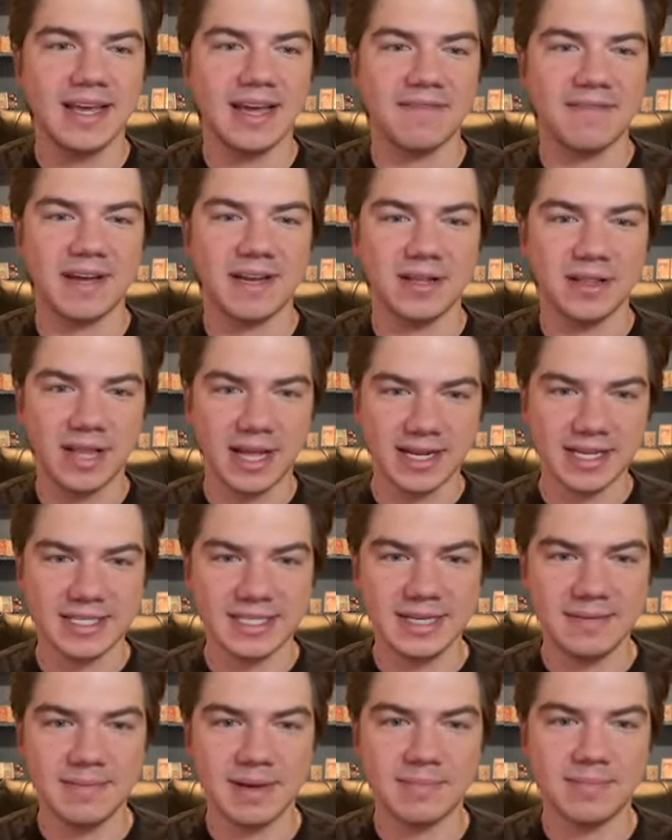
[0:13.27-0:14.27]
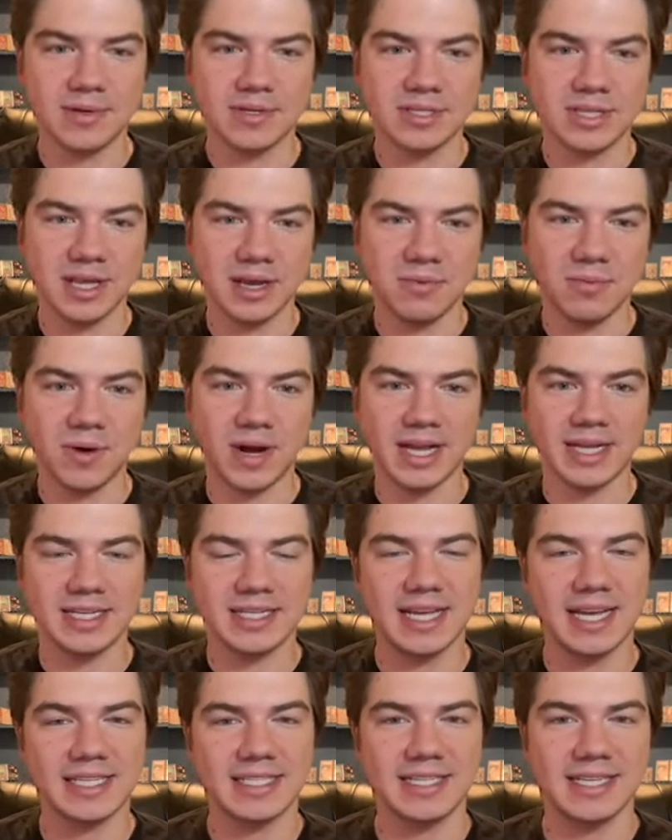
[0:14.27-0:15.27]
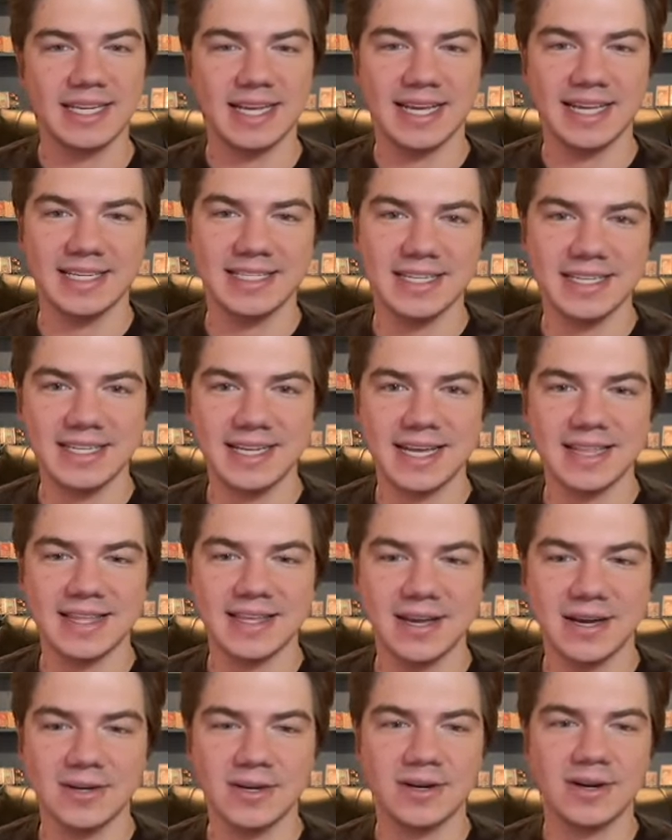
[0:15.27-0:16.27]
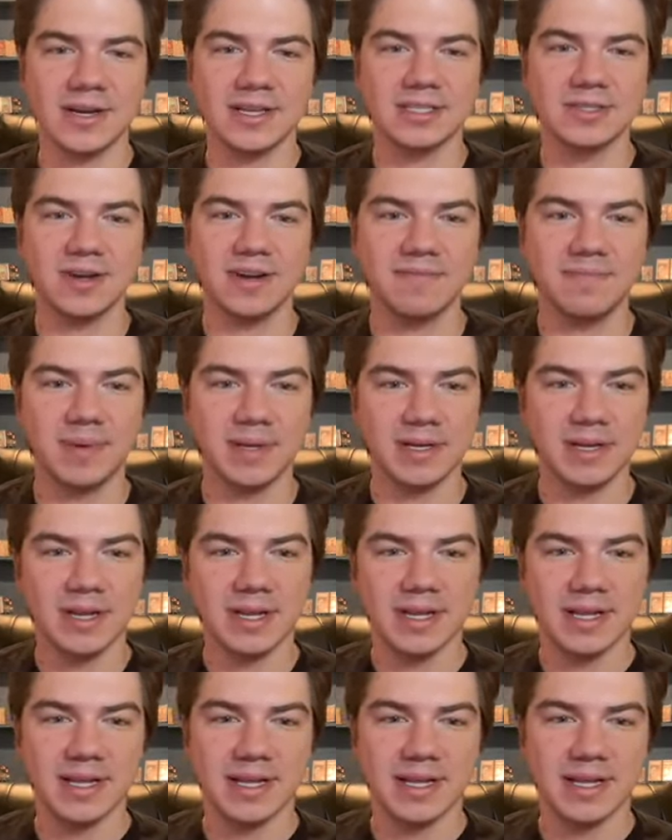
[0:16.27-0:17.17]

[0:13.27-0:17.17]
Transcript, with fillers: I've had a lot of team members that want testing into Death Younger, and so I've been